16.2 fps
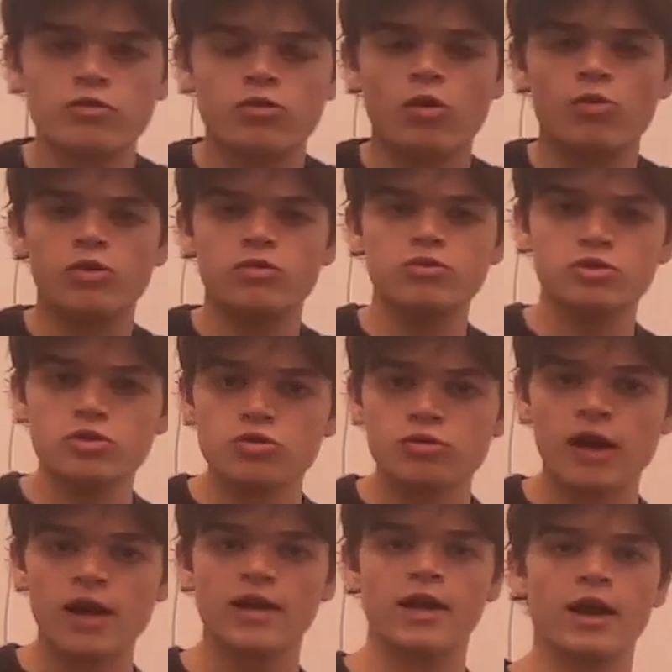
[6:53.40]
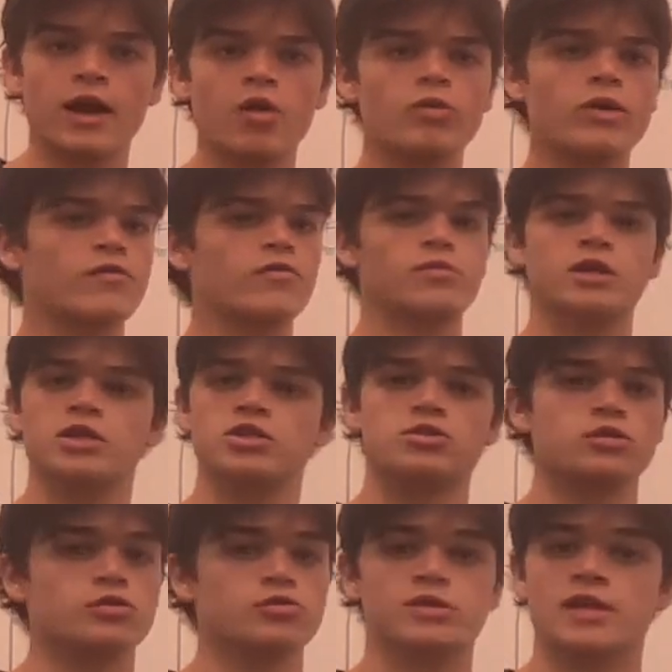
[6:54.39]
what we would do right now. We haven't been
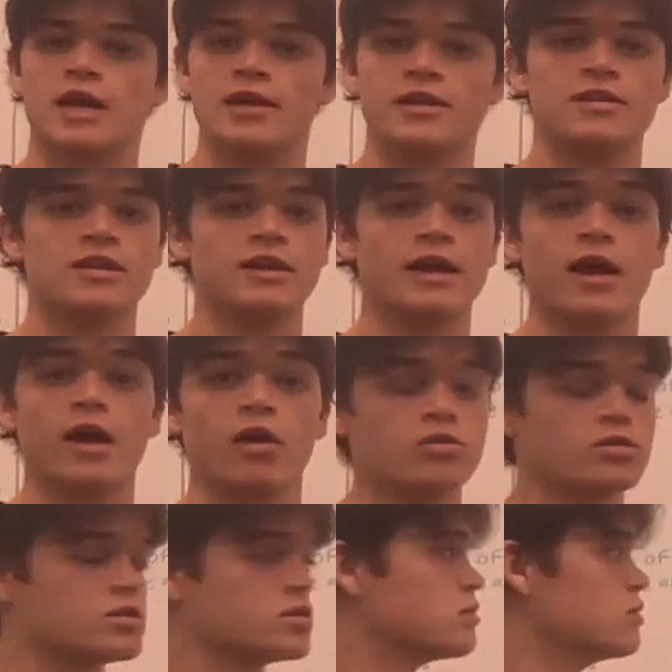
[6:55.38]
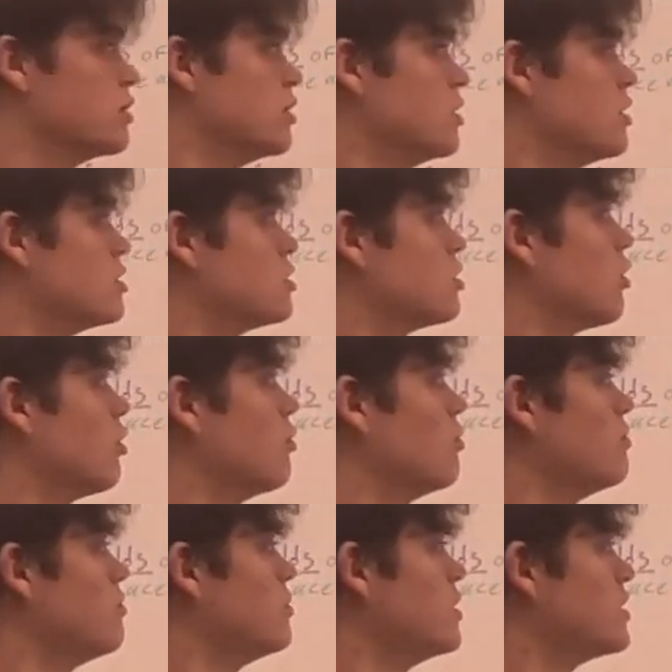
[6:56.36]
introduced to anything else. So
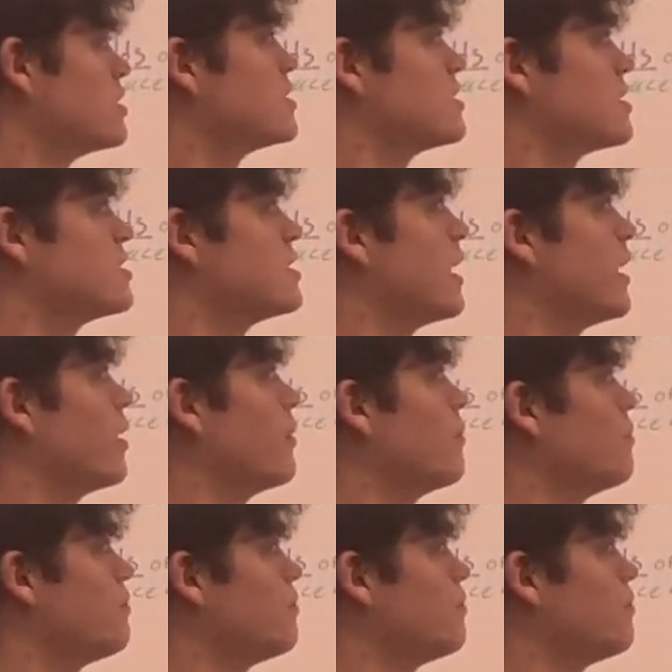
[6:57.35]
this is the setup.